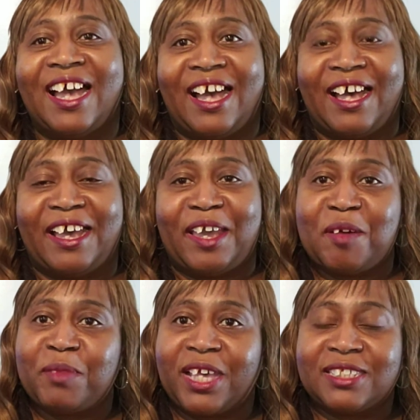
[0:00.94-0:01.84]
Hi,
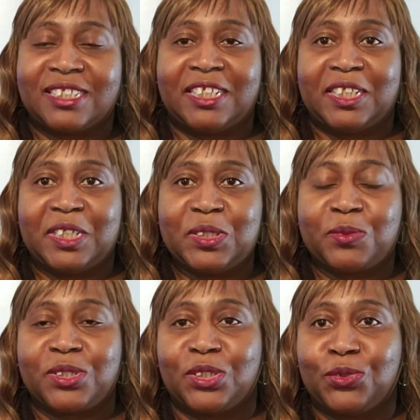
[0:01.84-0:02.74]
I'm Jasleen
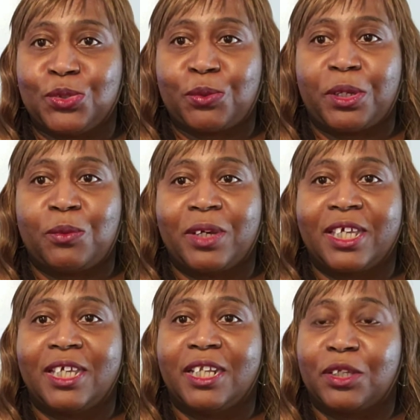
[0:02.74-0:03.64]
Allyse with Century 21
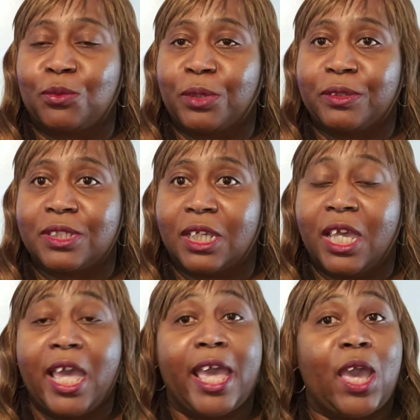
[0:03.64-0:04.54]
Connect Realty,
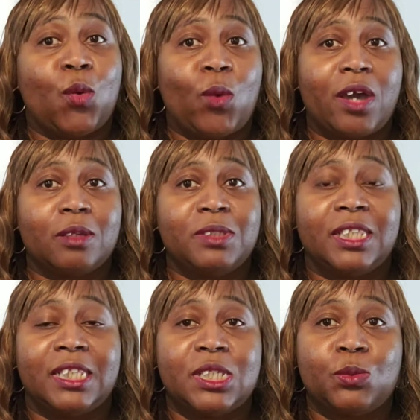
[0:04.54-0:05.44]
and welcome to
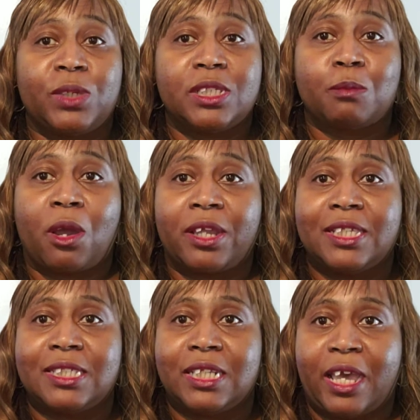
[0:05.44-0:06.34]
this week's
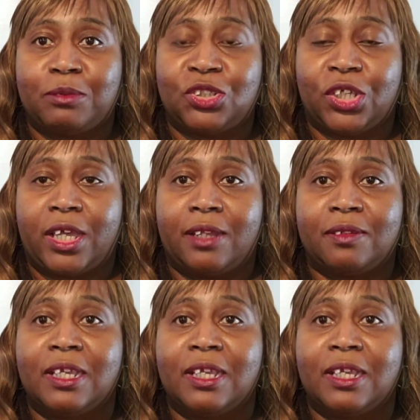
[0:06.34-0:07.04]
market snapshot.